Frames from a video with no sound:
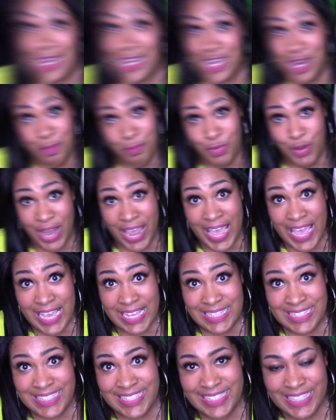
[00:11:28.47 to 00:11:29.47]
number
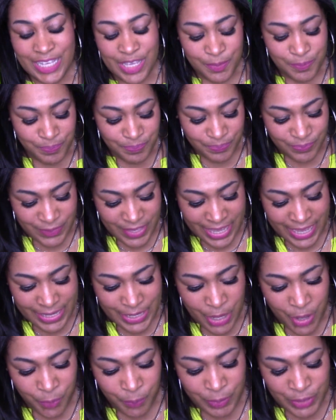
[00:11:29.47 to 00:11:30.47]
8, and
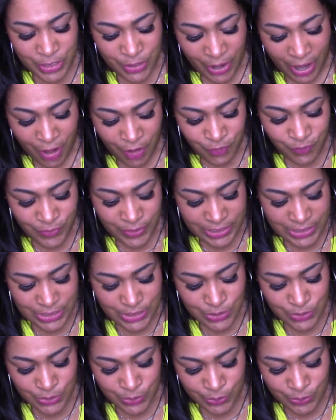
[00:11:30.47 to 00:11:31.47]
helping your
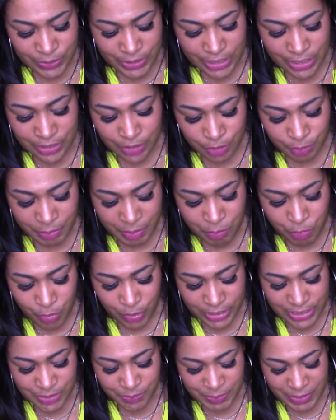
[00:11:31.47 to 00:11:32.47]
outfits to look a little bit more
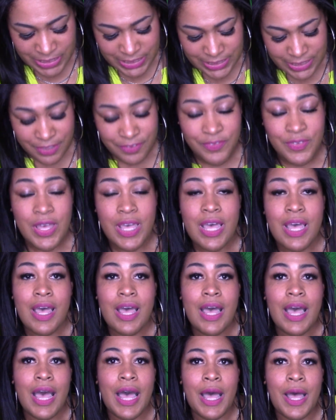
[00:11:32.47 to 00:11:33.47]
expensive.
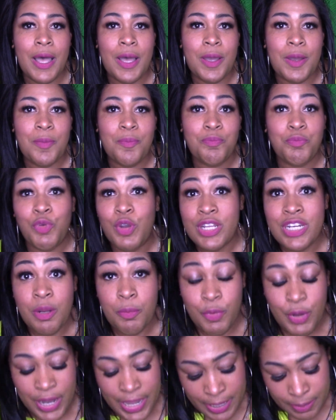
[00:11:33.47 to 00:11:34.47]
Point
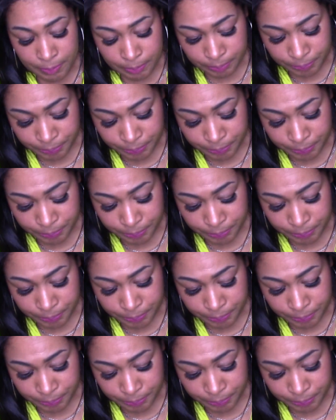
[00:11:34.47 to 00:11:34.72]
number 8,